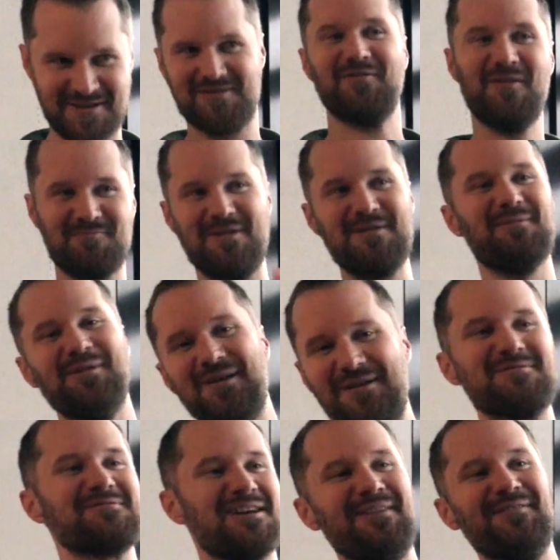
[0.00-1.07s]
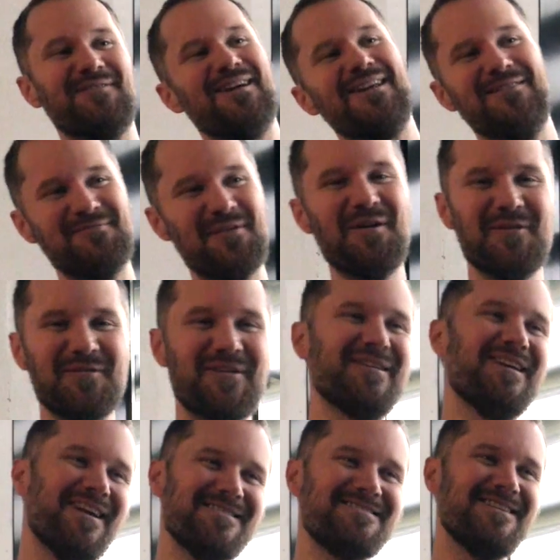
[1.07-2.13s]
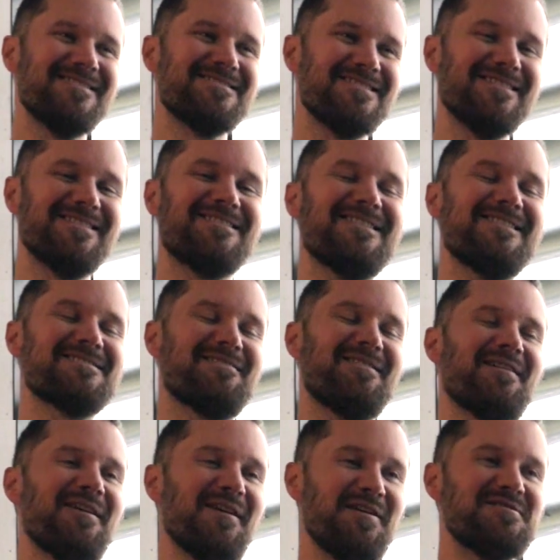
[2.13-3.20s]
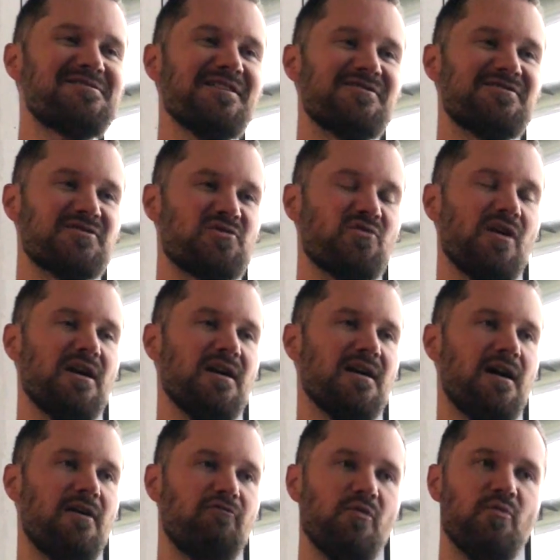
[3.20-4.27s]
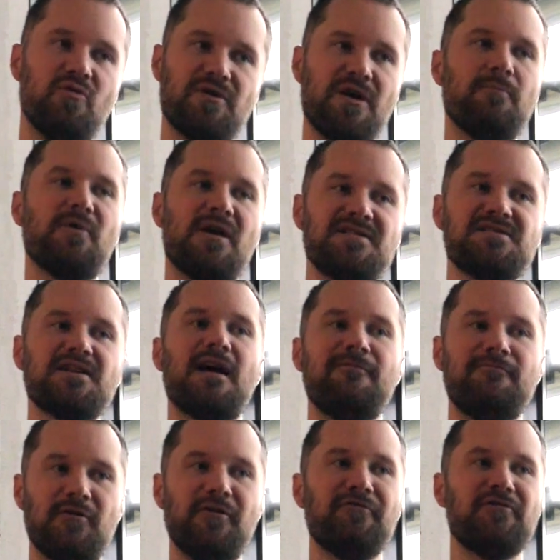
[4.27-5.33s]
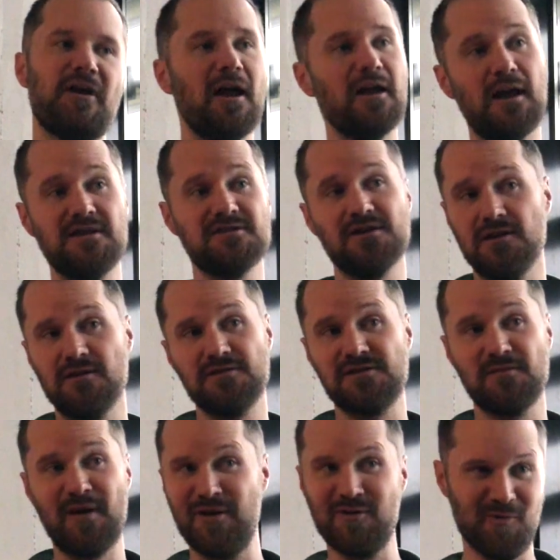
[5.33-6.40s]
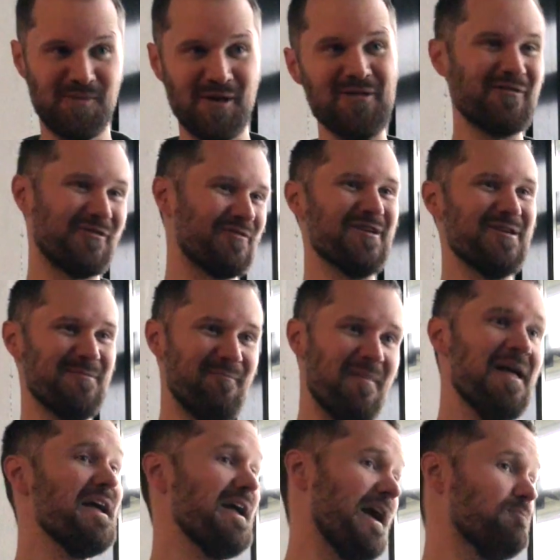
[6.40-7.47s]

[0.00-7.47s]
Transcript: There's fun people like yourself getting involved and, you know, doing good things around it. And it's just really a rewarding place to get involved and to make your blow for freedom.